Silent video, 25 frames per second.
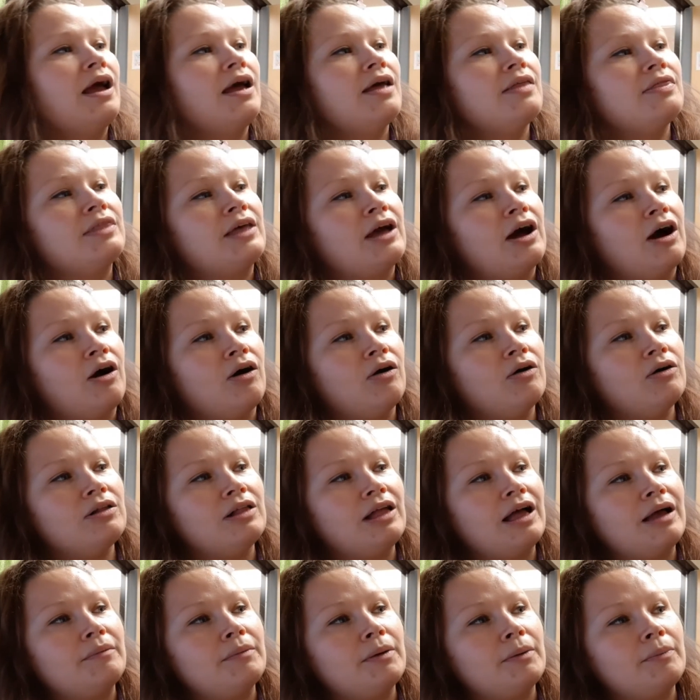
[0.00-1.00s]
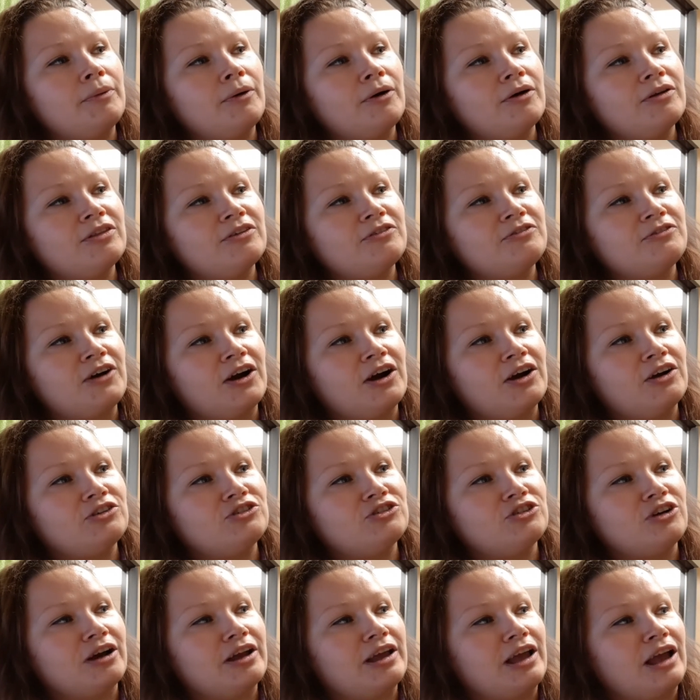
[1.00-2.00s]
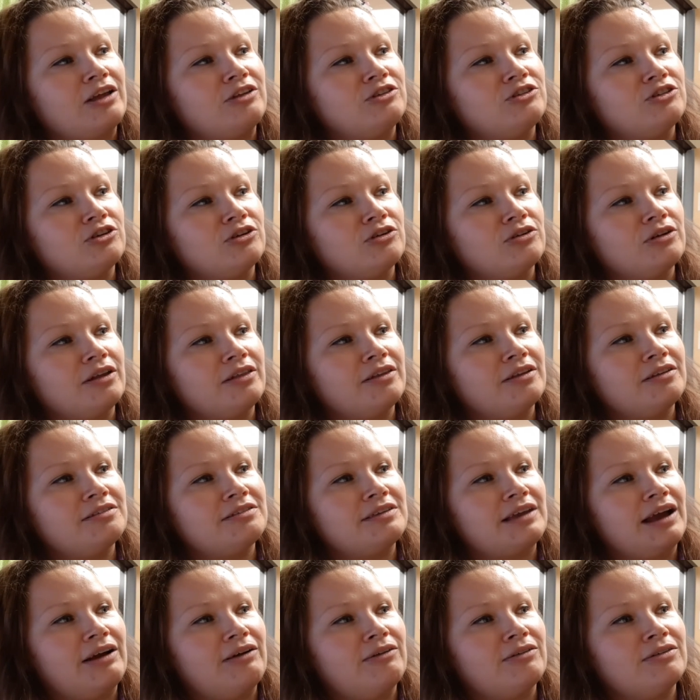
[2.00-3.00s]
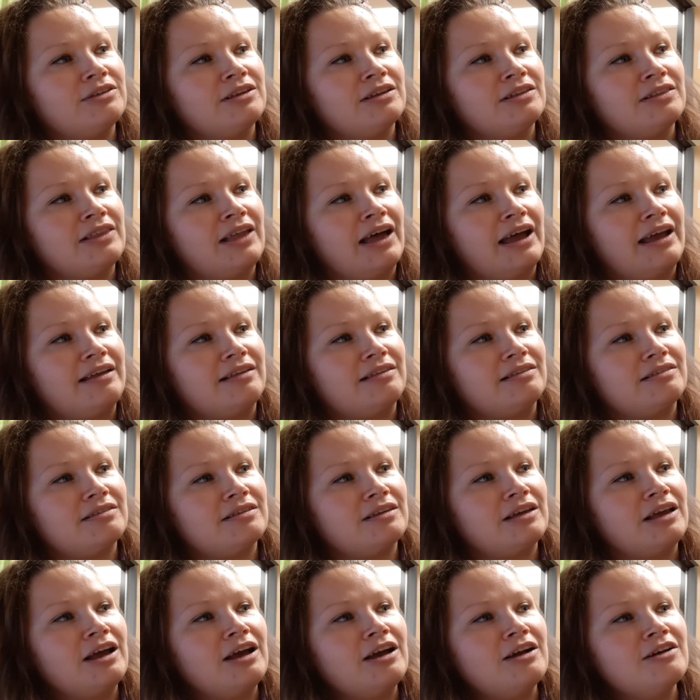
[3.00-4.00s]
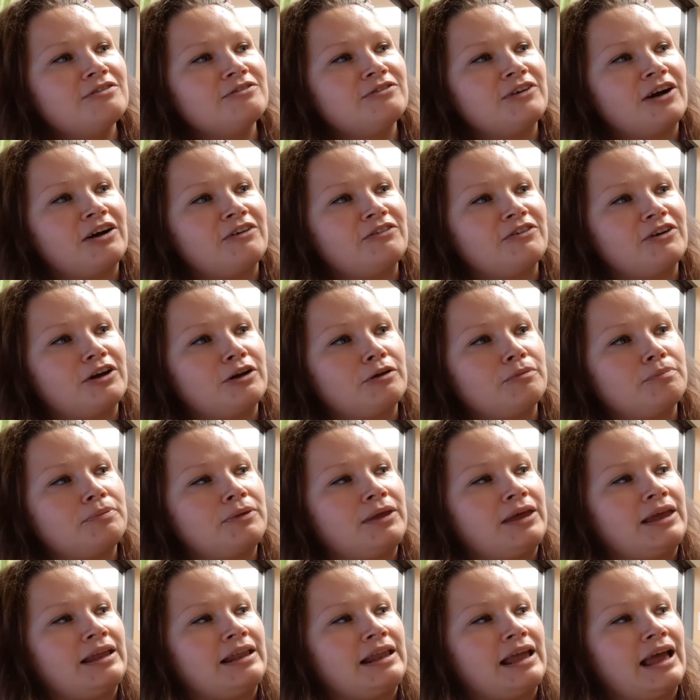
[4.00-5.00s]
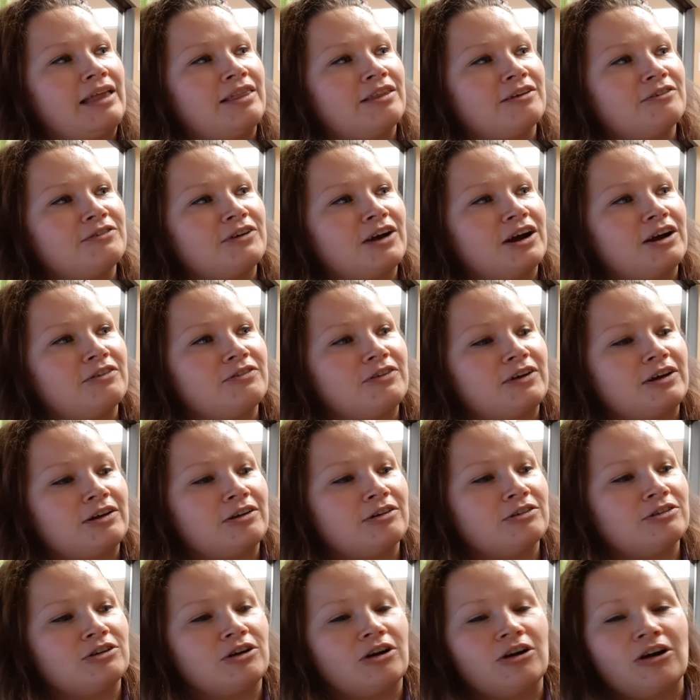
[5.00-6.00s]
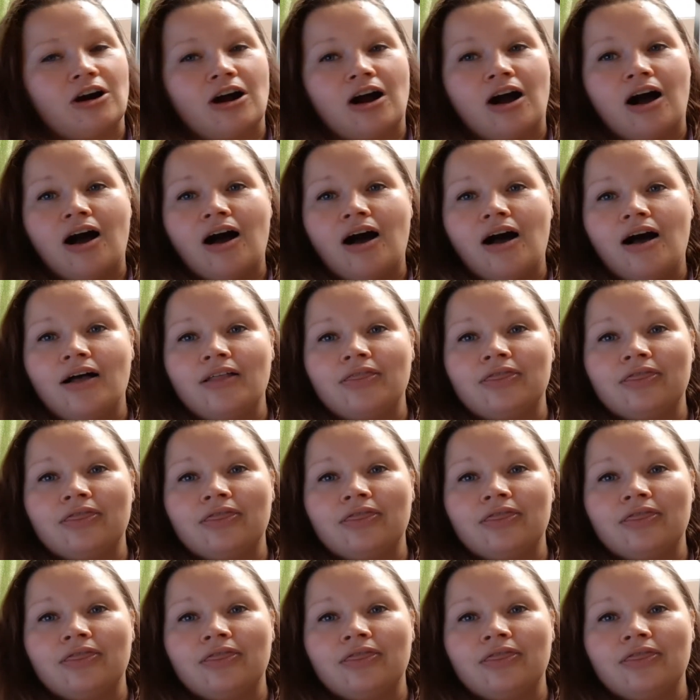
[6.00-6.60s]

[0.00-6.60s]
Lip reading: They all climb aboard the fire truck and turn on the sirens and lights. Firefighter Pete and the firefighters are on